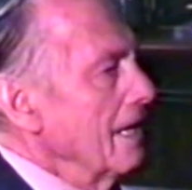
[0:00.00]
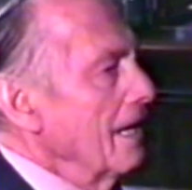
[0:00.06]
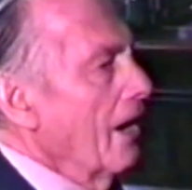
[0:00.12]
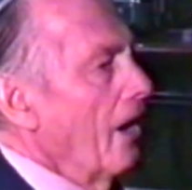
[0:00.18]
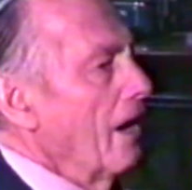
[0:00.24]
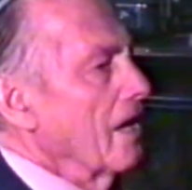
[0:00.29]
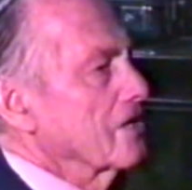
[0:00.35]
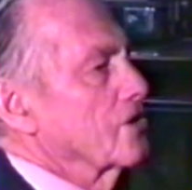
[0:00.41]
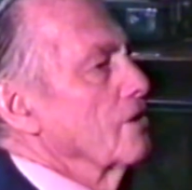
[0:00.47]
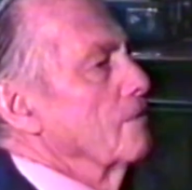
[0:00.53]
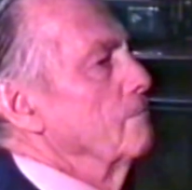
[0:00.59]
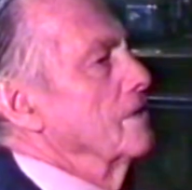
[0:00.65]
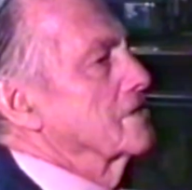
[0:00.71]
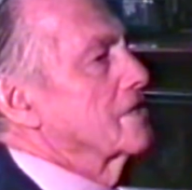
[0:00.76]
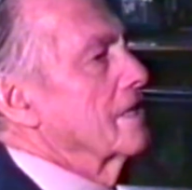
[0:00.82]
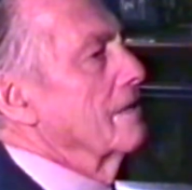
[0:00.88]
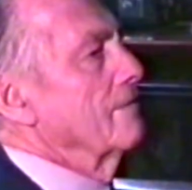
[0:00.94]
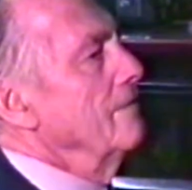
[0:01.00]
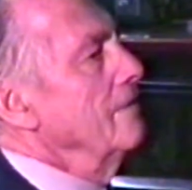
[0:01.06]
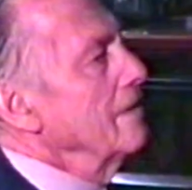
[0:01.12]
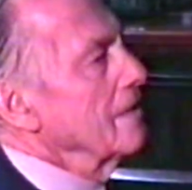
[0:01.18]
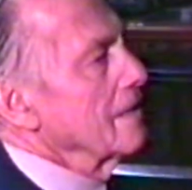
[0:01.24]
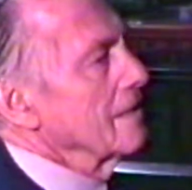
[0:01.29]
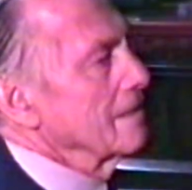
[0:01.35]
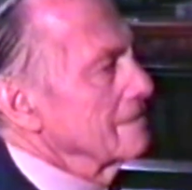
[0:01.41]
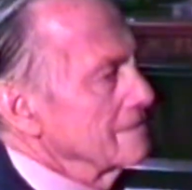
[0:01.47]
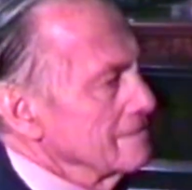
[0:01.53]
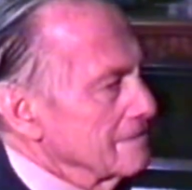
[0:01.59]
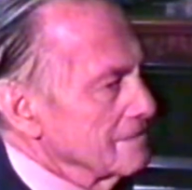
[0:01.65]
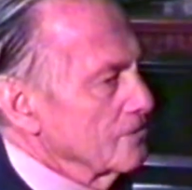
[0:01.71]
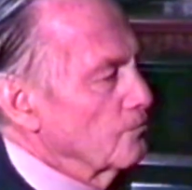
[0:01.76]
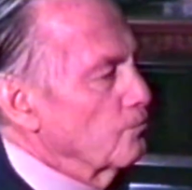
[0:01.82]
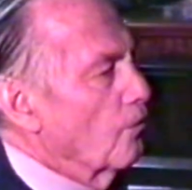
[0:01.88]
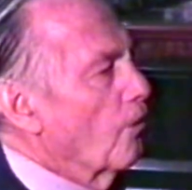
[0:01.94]
thought to myself,
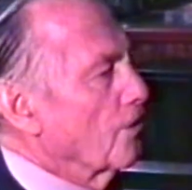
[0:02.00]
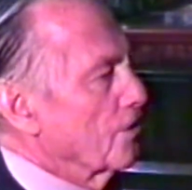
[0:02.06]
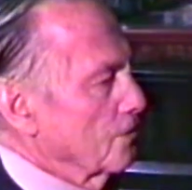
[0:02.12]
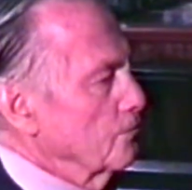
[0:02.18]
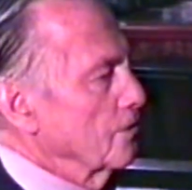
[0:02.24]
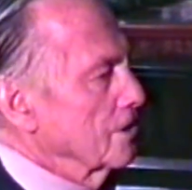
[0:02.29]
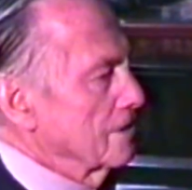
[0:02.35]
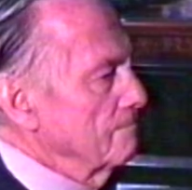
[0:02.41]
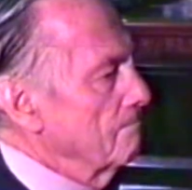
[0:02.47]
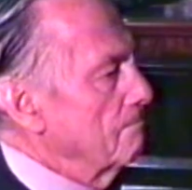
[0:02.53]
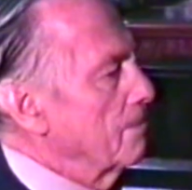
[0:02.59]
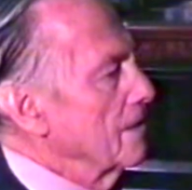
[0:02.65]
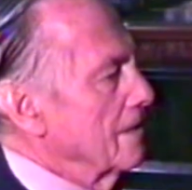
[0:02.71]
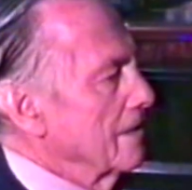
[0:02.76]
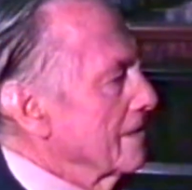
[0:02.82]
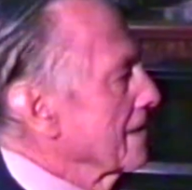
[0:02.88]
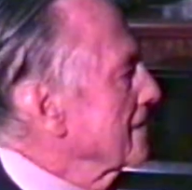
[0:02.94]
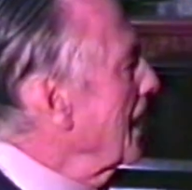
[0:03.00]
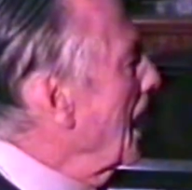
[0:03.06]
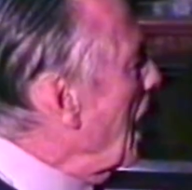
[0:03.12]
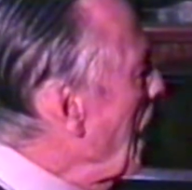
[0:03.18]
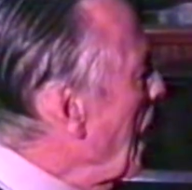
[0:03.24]
the water wouldn't burn it. You